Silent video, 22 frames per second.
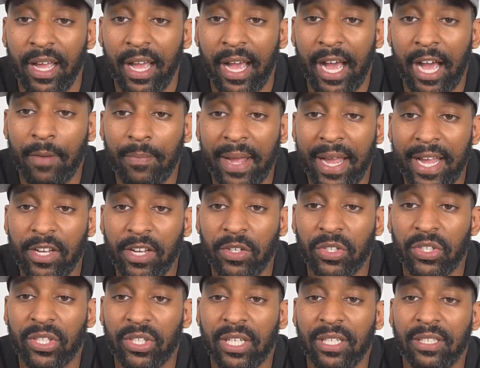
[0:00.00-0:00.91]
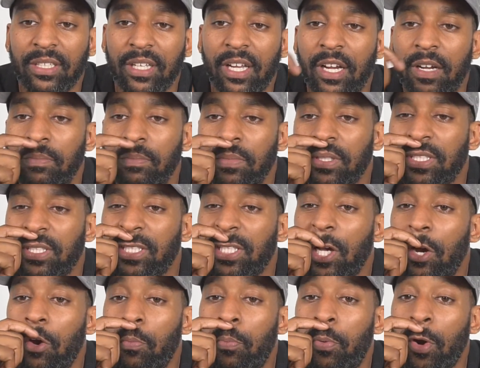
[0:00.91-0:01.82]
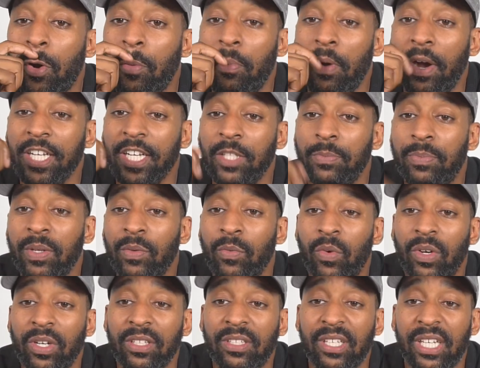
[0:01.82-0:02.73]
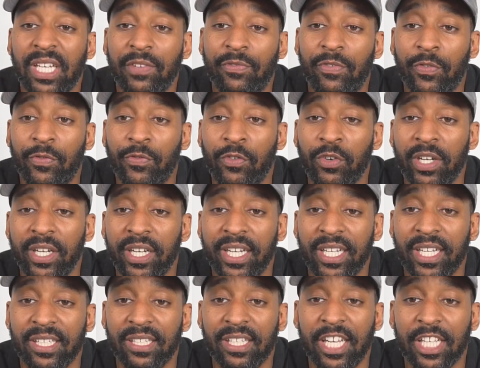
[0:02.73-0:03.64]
Ayush says, sell Pogba. He's been wanting to leave for 3 years.